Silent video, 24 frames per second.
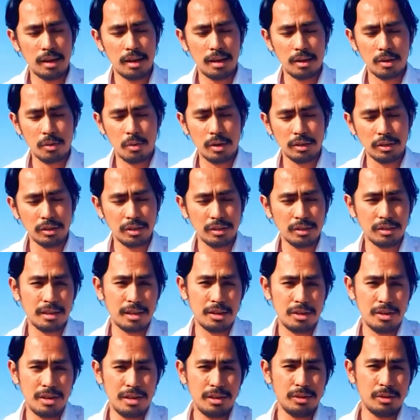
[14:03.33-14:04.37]
questions that
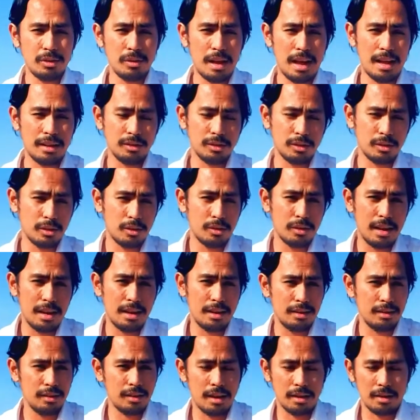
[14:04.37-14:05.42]
you need to answer
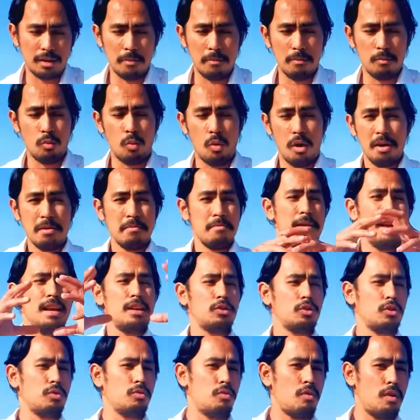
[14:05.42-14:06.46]
and like 1
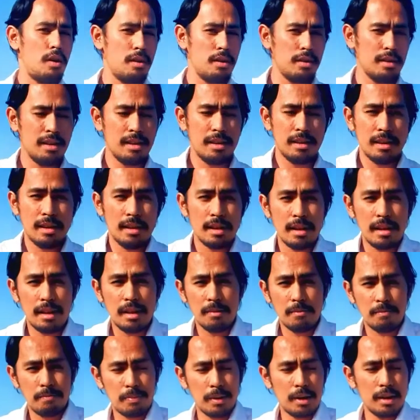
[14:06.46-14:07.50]
major one.
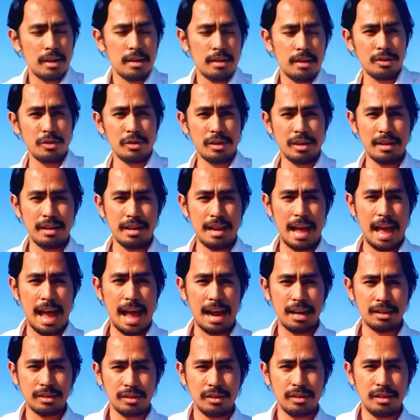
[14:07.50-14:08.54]
But you can
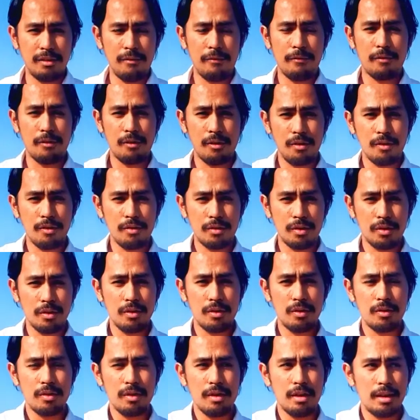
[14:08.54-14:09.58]
actually
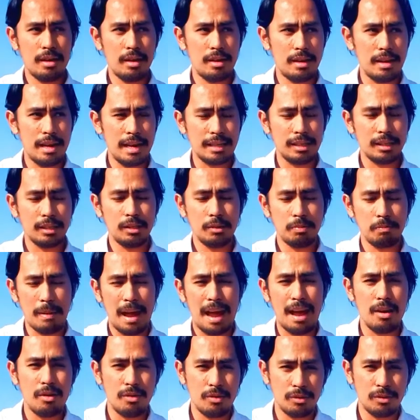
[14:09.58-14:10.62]
further
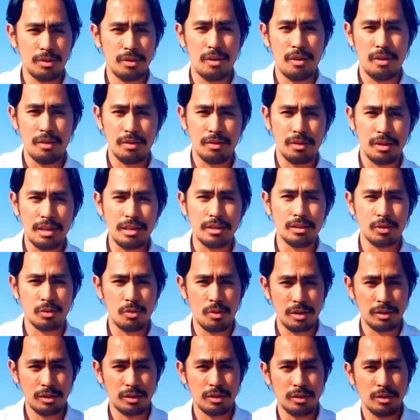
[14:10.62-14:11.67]
expound on these
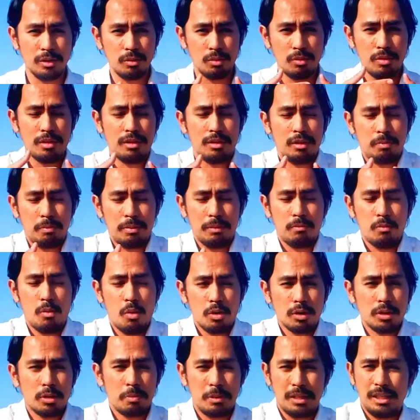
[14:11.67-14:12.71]
questions with
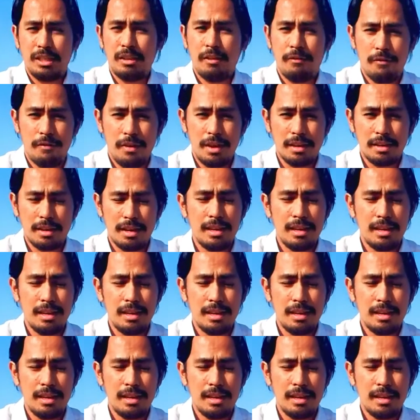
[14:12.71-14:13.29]
more specific